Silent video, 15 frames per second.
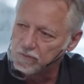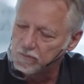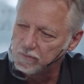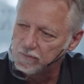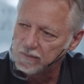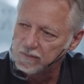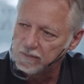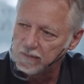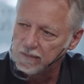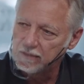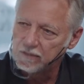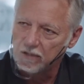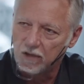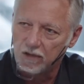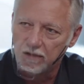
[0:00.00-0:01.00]
So these
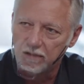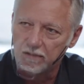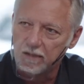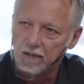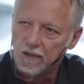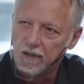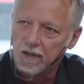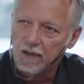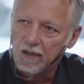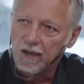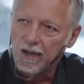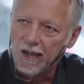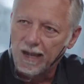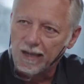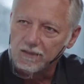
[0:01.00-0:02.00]
things aren't
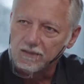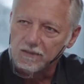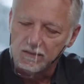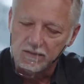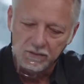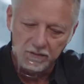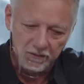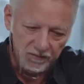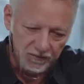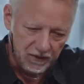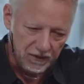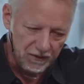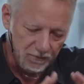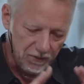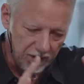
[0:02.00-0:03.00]
accidents, they're
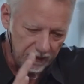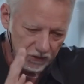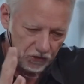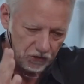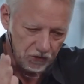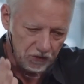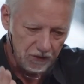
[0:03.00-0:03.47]
very much